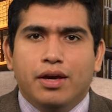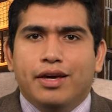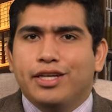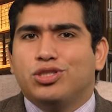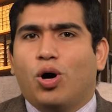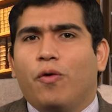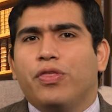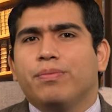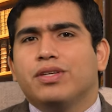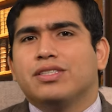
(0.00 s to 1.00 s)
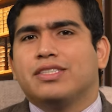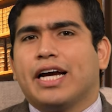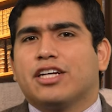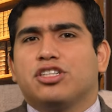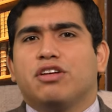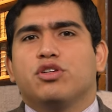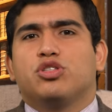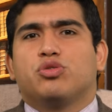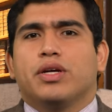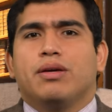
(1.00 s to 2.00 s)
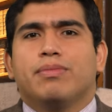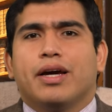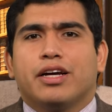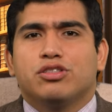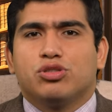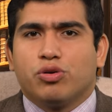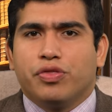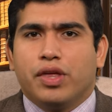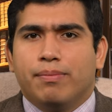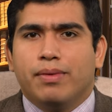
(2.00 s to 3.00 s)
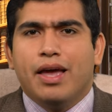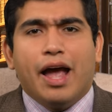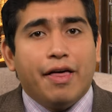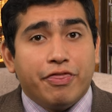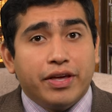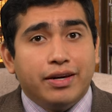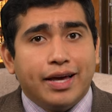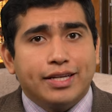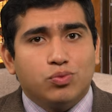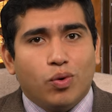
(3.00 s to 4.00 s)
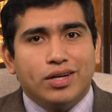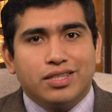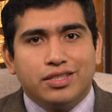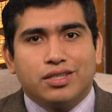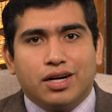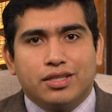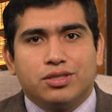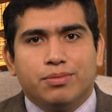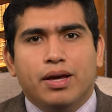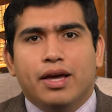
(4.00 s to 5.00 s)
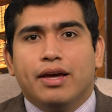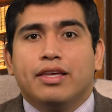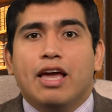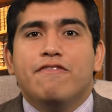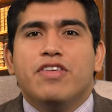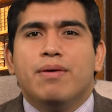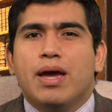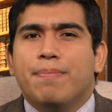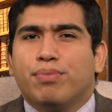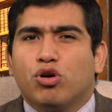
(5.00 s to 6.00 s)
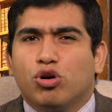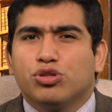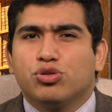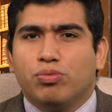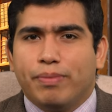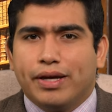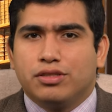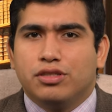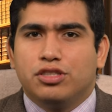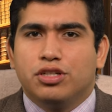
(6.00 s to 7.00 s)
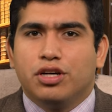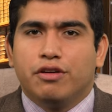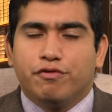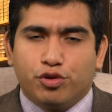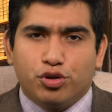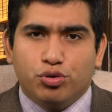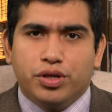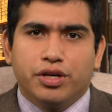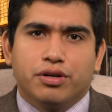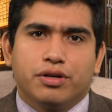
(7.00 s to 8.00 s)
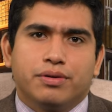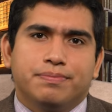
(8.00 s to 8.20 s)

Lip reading: He told them the section of the dream that concerned them, and then, as was his custom, gave them a personal message for the new year.